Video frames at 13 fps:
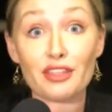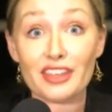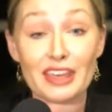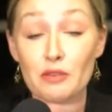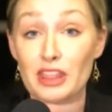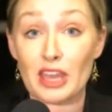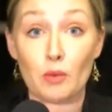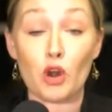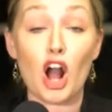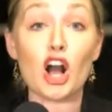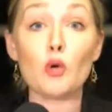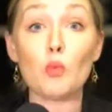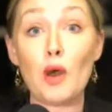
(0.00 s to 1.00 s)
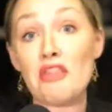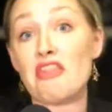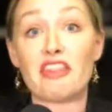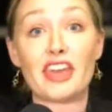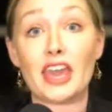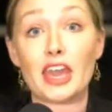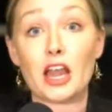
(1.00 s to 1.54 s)
They were all one
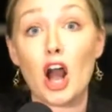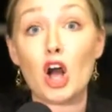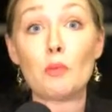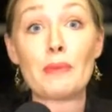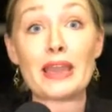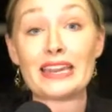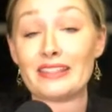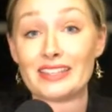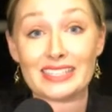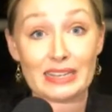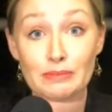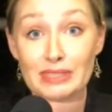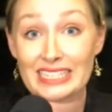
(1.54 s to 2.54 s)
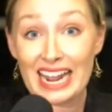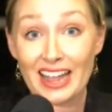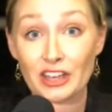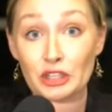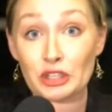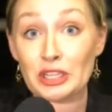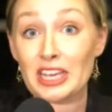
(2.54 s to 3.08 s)
thing, all made in the same
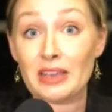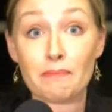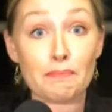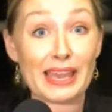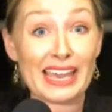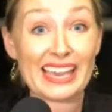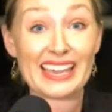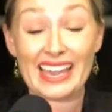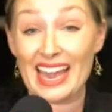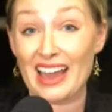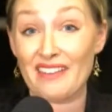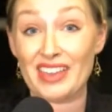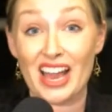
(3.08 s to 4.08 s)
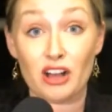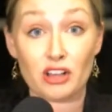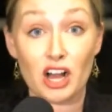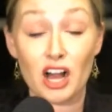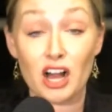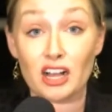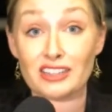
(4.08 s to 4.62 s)
style, big, heavy
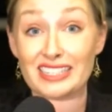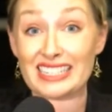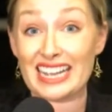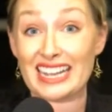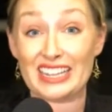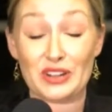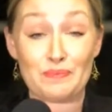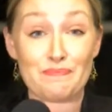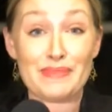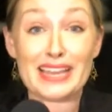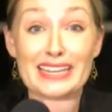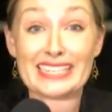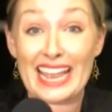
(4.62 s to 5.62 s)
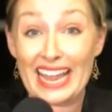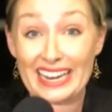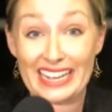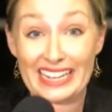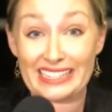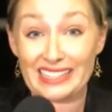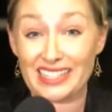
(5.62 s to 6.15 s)
alcohols, big
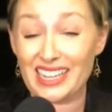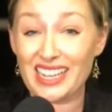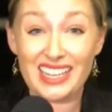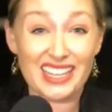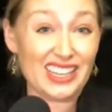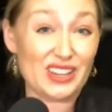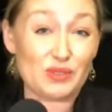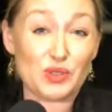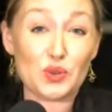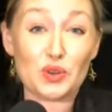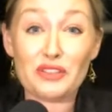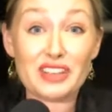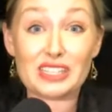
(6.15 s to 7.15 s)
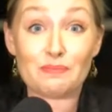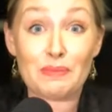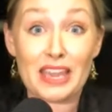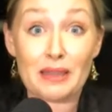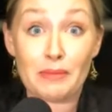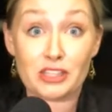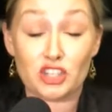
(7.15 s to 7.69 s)
tannins, sort of these
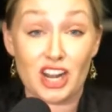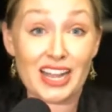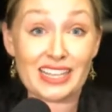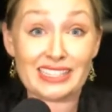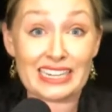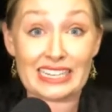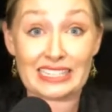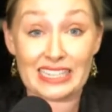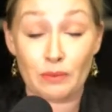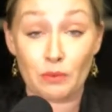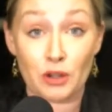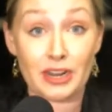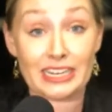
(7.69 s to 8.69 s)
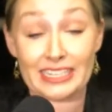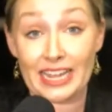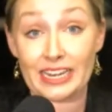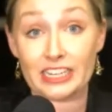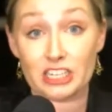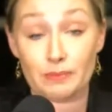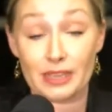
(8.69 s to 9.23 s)
big monstrosities that were
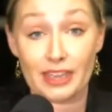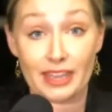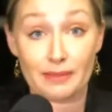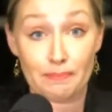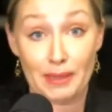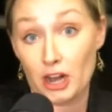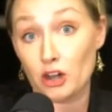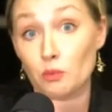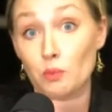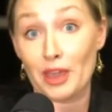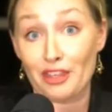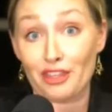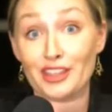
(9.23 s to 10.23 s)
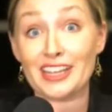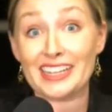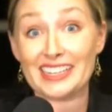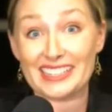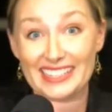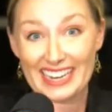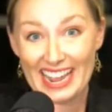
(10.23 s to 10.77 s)
intended to be paired with
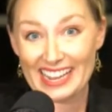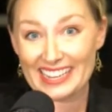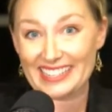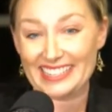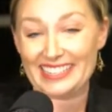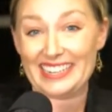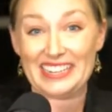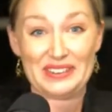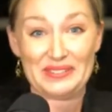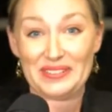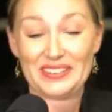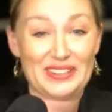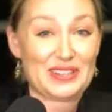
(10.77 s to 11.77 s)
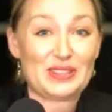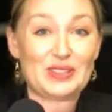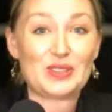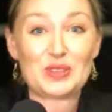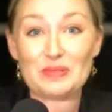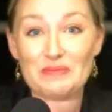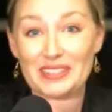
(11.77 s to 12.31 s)
steaks and,
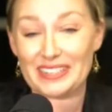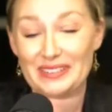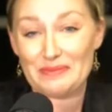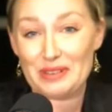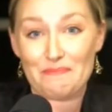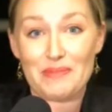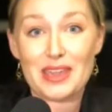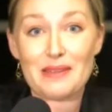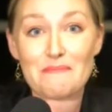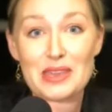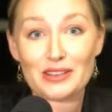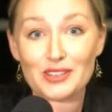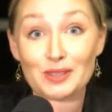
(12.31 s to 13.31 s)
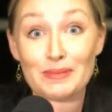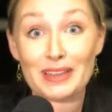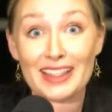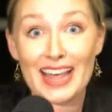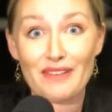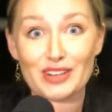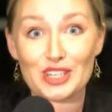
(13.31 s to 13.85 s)
consumed with big meals, big
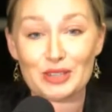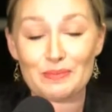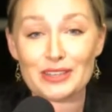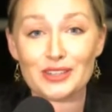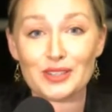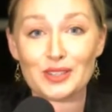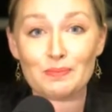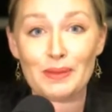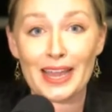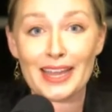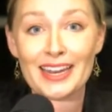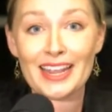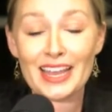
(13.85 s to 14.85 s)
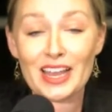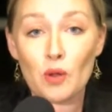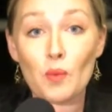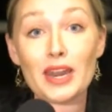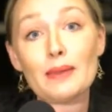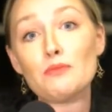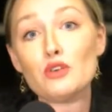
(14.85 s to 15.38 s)
lavish meals. But
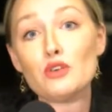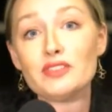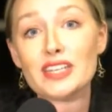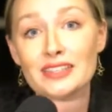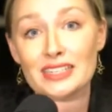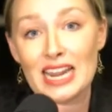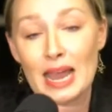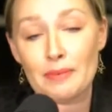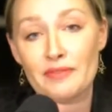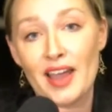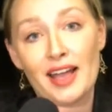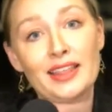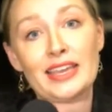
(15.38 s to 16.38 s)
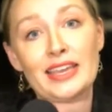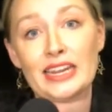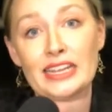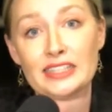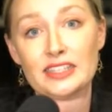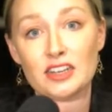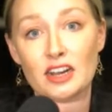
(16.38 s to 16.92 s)
when I moved out to Napa Valley and I
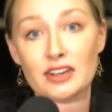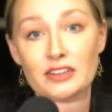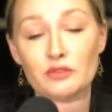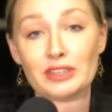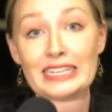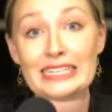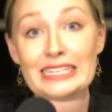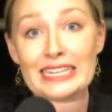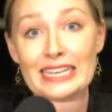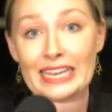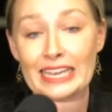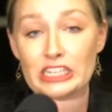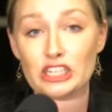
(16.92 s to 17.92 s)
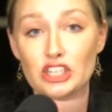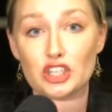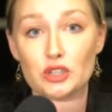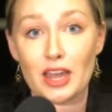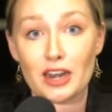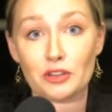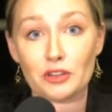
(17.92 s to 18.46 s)
started really digging into
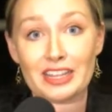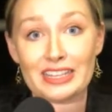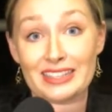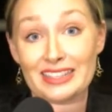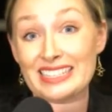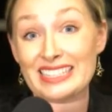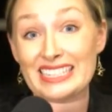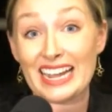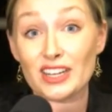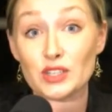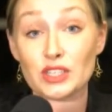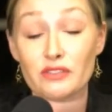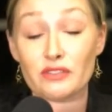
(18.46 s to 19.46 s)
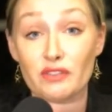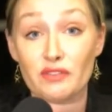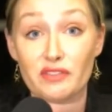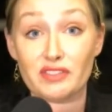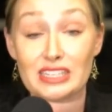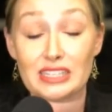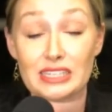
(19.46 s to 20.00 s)
not only the styles of the
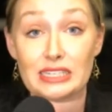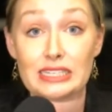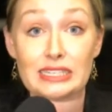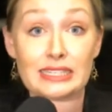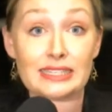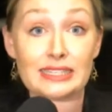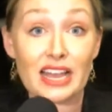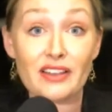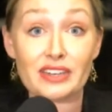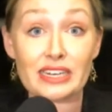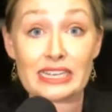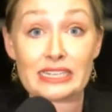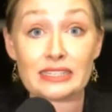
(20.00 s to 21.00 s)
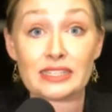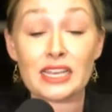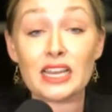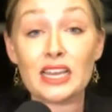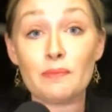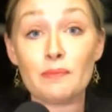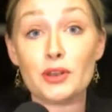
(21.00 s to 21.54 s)
50s, 60s, and 70s,
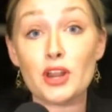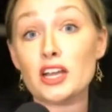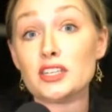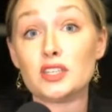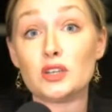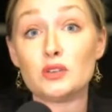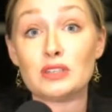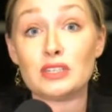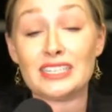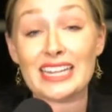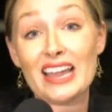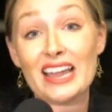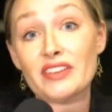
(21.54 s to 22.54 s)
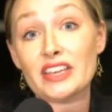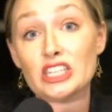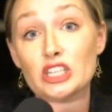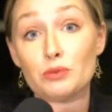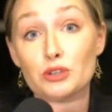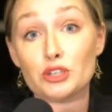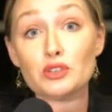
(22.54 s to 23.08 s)
but also diving
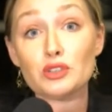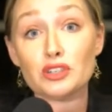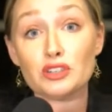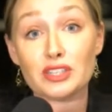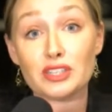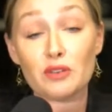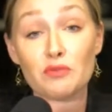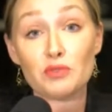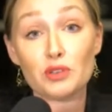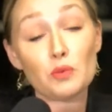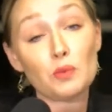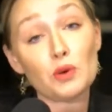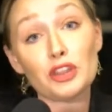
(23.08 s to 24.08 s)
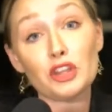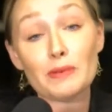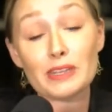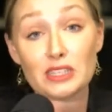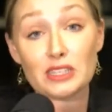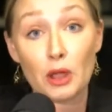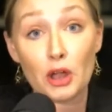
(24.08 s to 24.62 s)
into producers that were a little
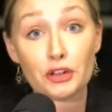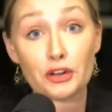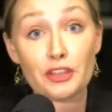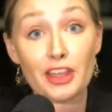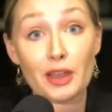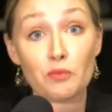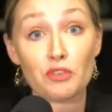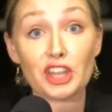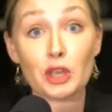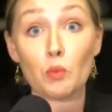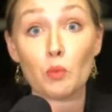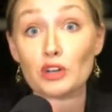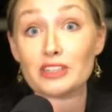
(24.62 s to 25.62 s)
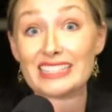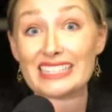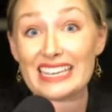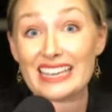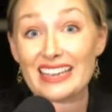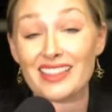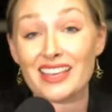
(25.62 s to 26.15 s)
bit smaller, that really weren't
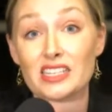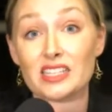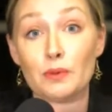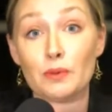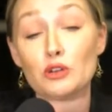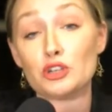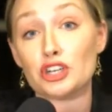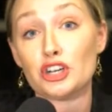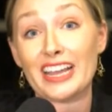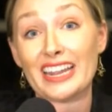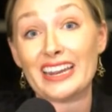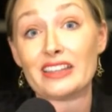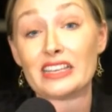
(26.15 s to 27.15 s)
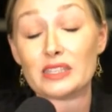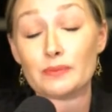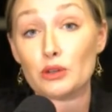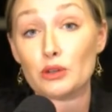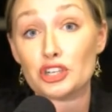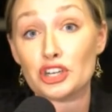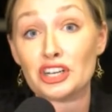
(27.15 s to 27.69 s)
seeing the exposure or getting the
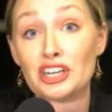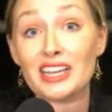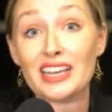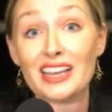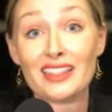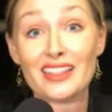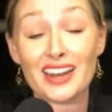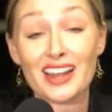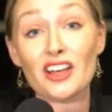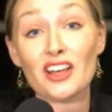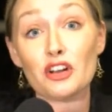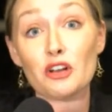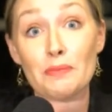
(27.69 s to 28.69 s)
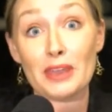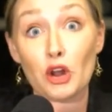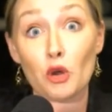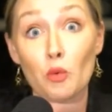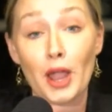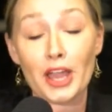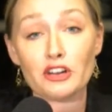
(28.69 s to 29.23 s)
exposure that other bigger
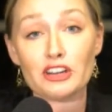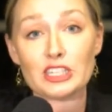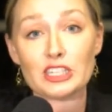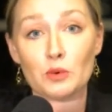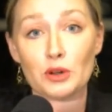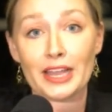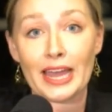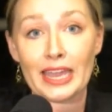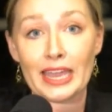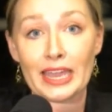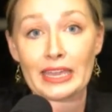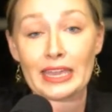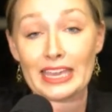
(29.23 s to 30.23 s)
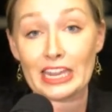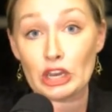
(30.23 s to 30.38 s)
wineries were getting in New